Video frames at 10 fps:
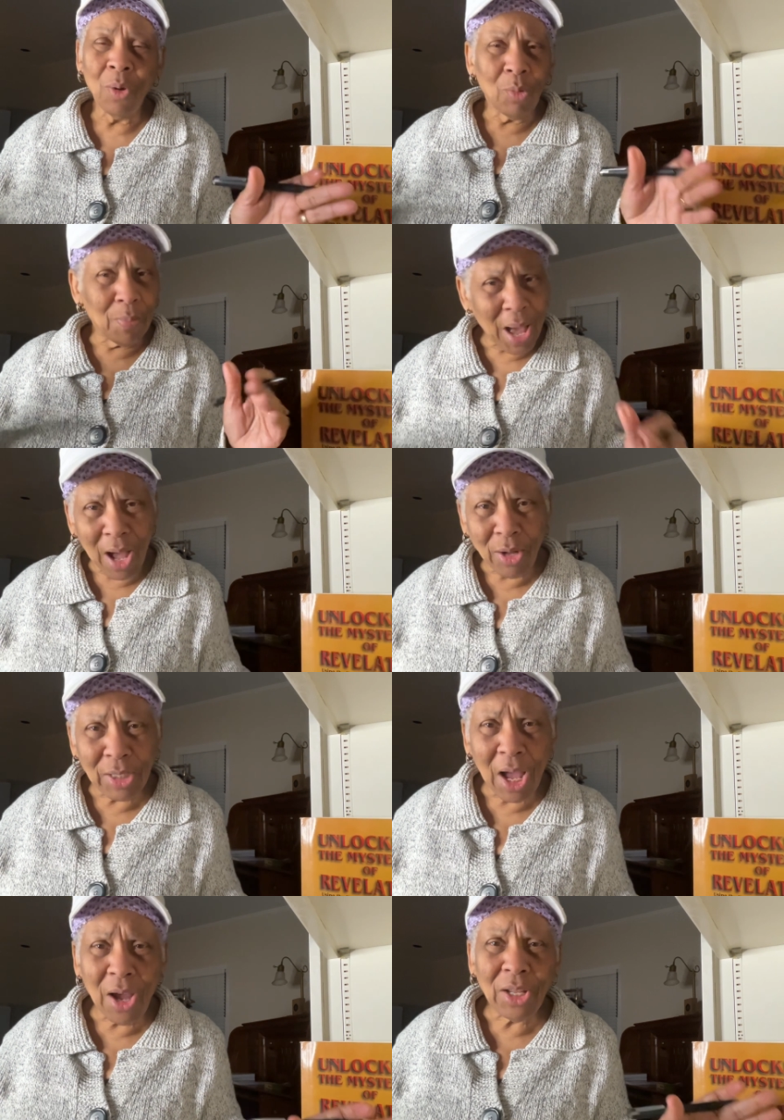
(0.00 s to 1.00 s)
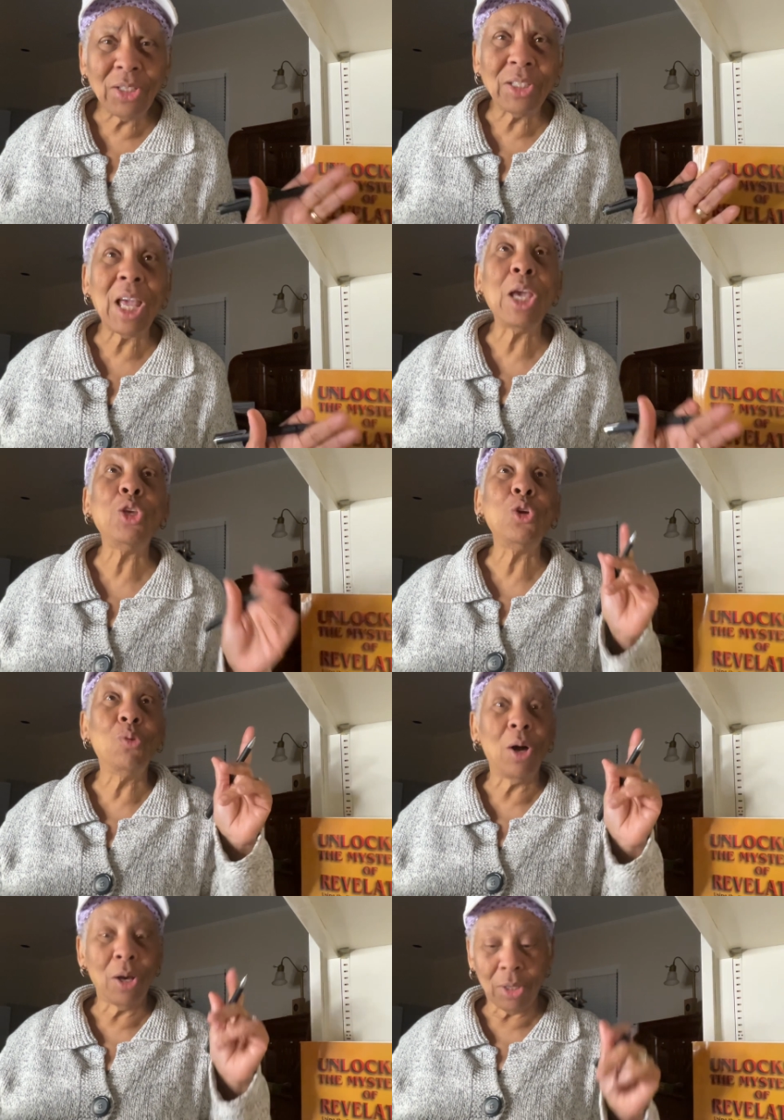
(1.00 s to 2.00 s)
We bow down and say
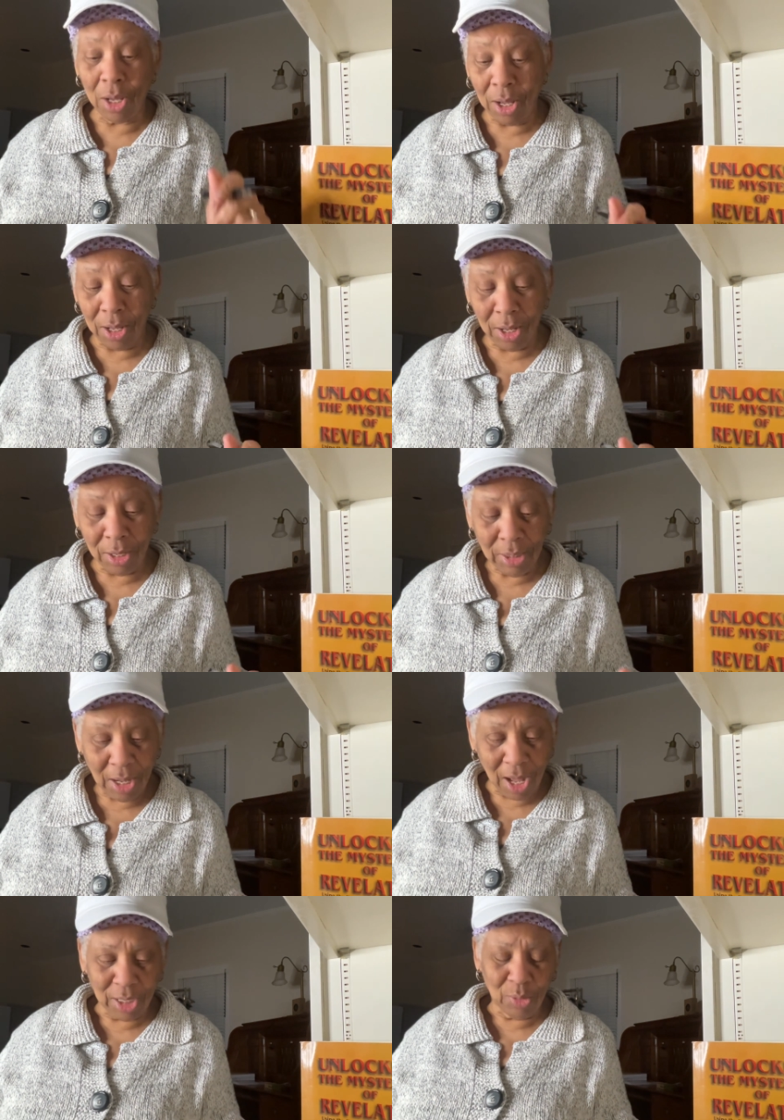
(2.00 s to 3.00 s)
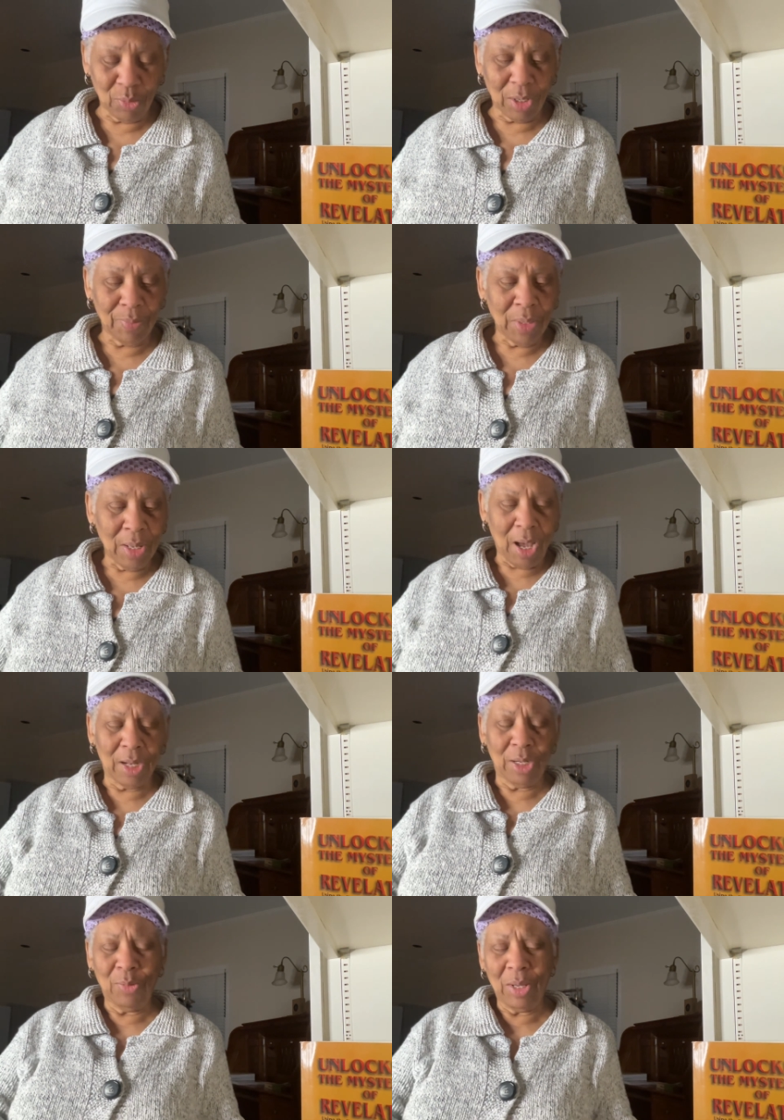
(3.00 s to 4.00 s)
you are God. Hallelujah.
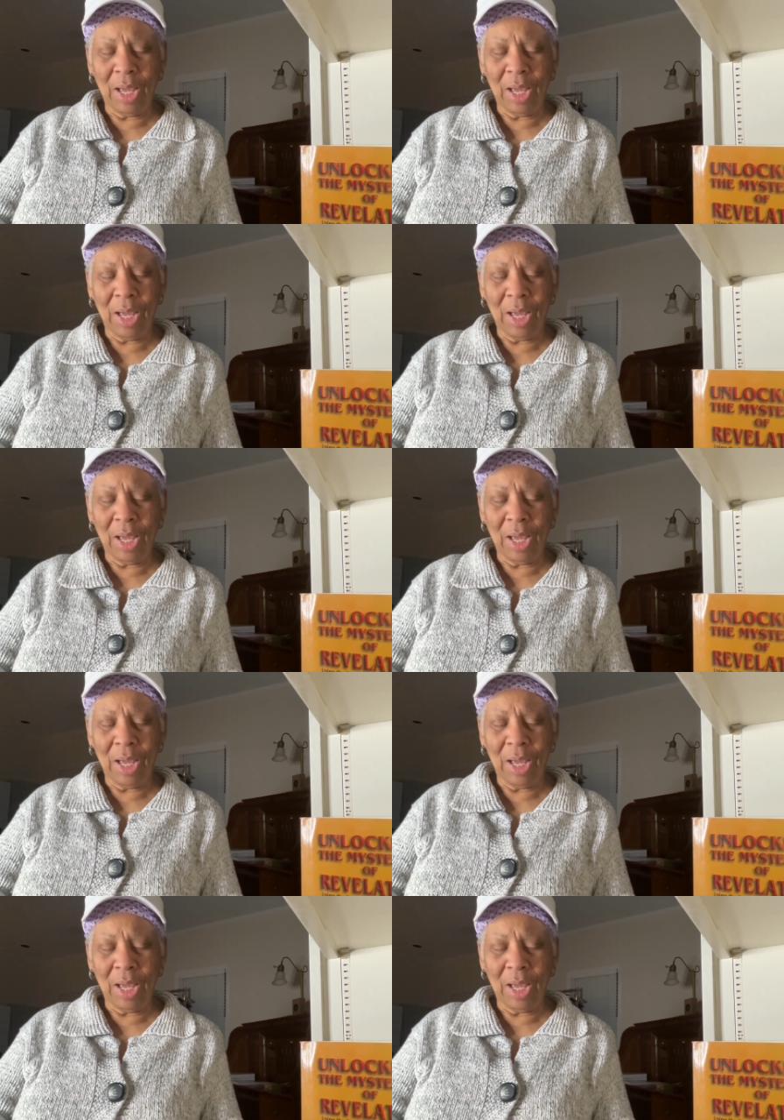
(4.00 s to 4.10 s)
Hallelujah.